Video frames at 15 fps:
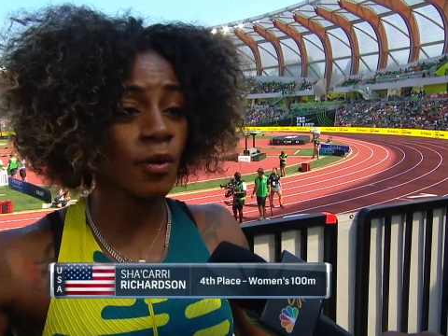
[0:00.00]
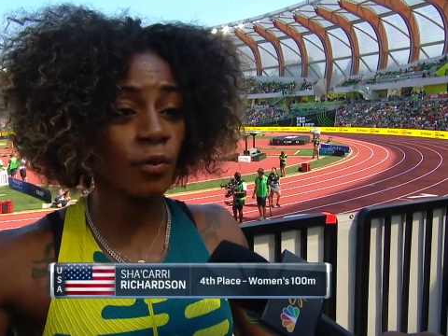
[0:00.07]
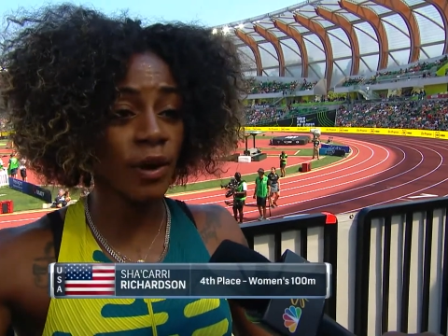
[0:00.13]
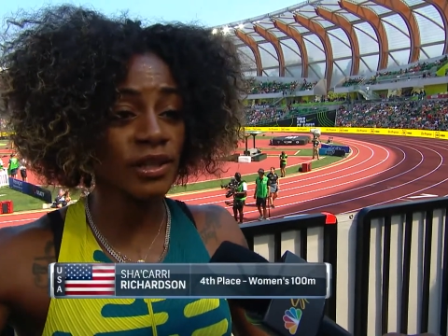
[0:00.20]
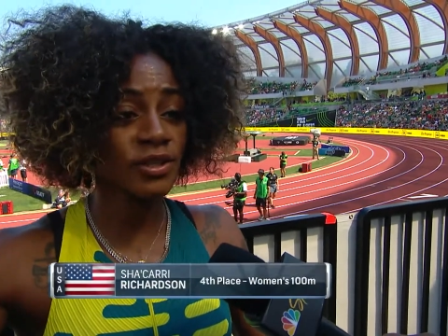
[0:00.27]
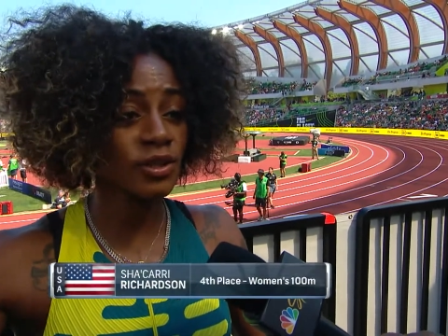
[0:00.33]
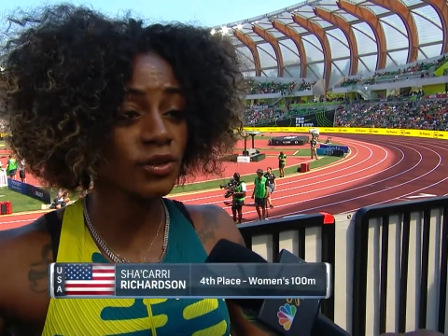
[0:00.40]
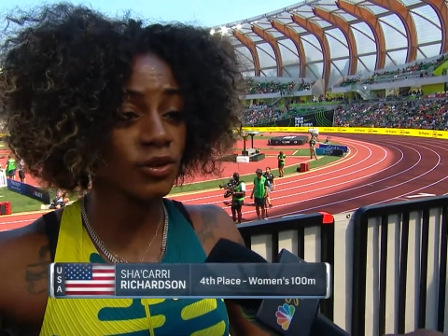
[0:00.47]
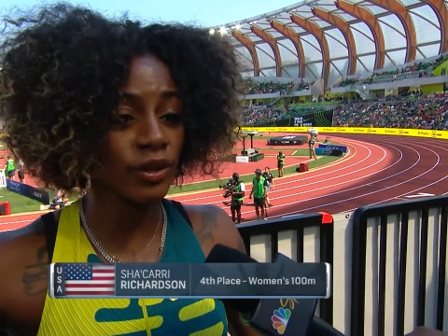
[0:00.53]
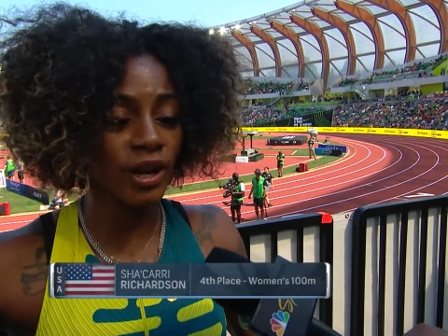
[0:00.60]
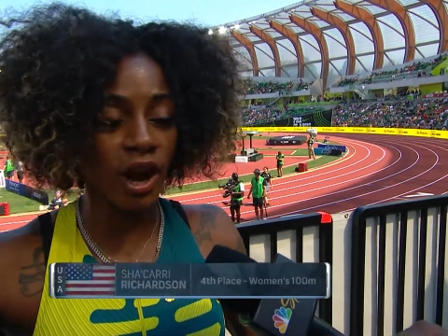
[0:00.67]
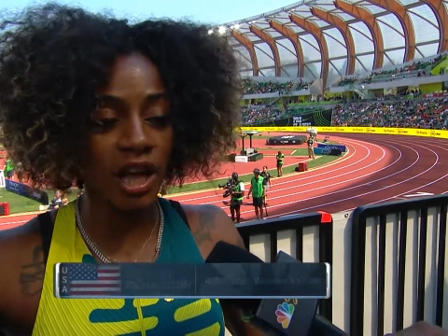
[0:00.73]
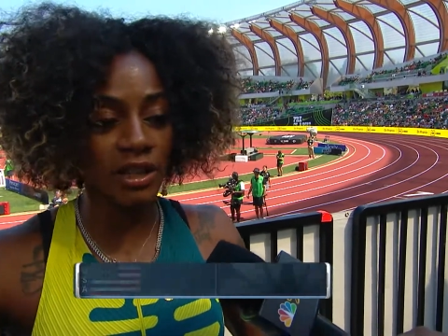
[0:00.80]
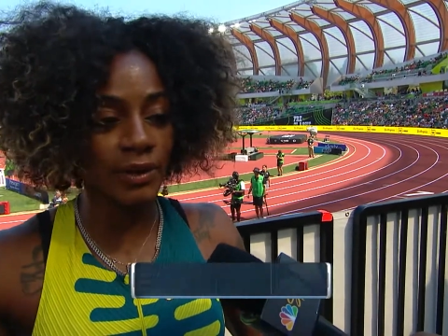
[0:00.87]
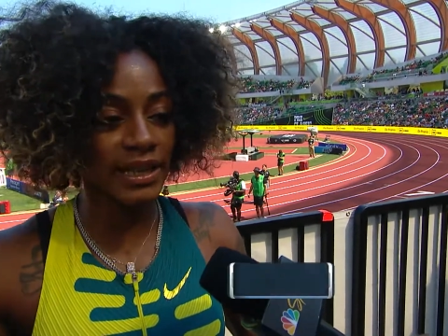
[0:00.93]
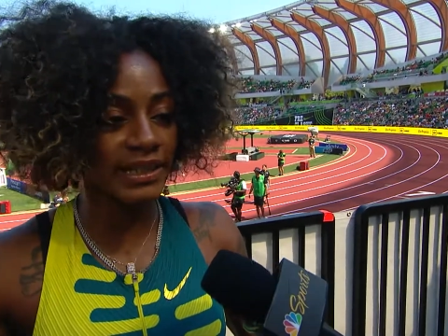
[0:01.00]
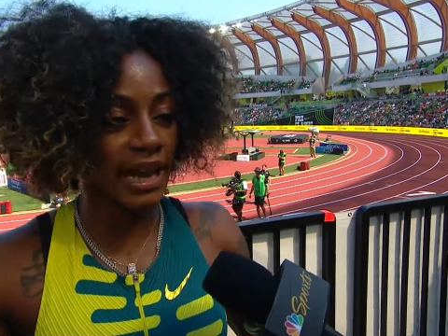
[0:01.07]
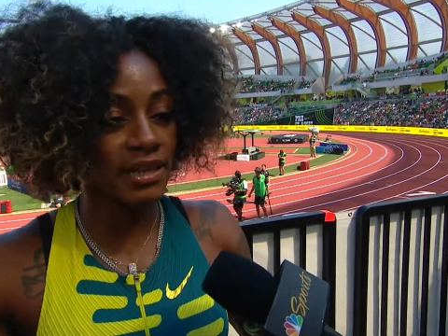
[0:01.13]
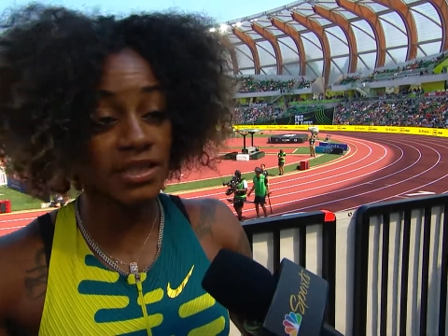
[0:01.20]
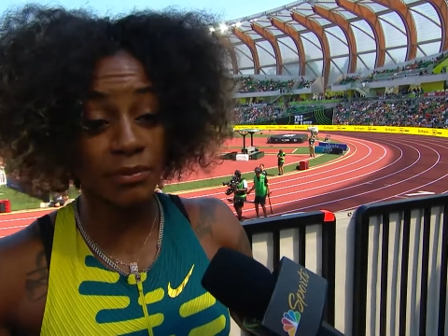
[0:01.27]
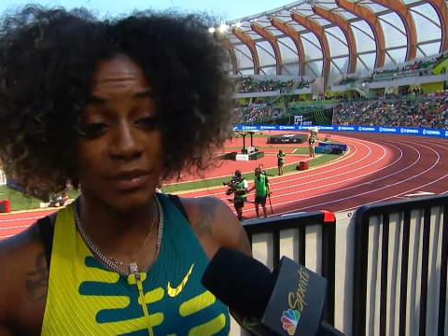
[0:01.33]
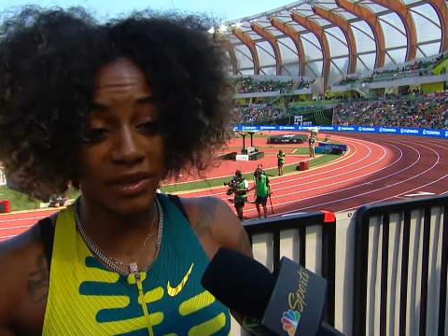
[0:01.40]
One, two, three, all the way
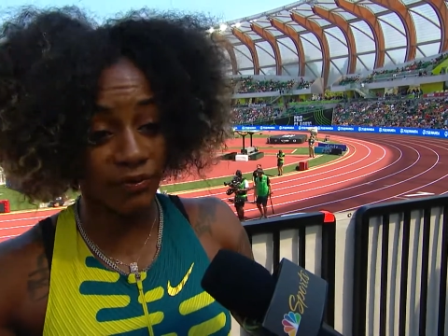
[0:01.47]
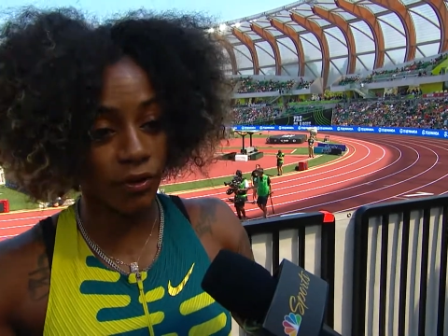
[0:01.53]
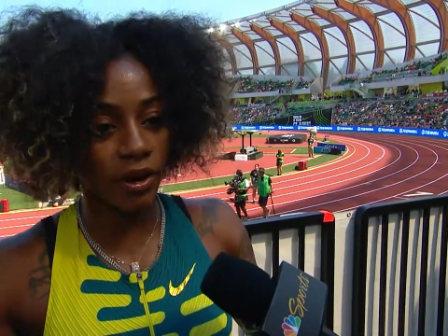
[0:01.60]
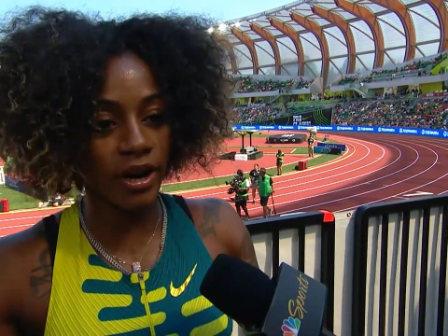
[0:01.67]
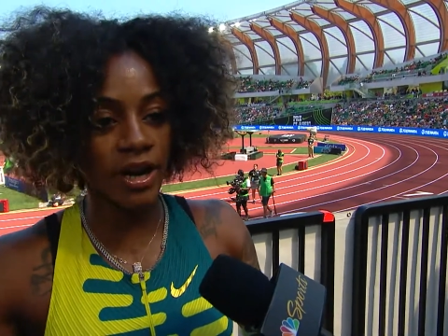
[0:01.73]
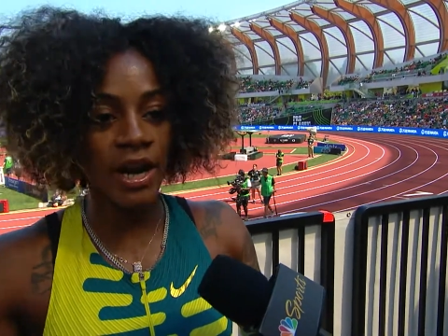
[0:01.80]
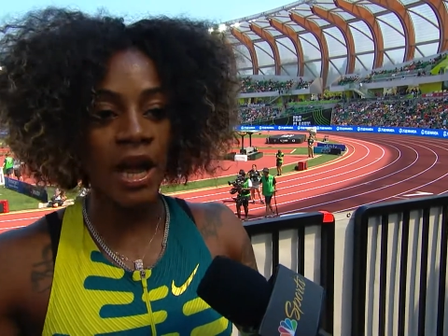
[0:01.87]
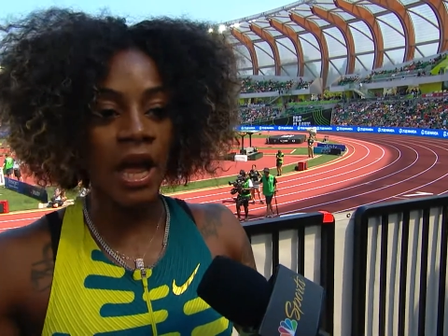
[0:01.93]
down to me four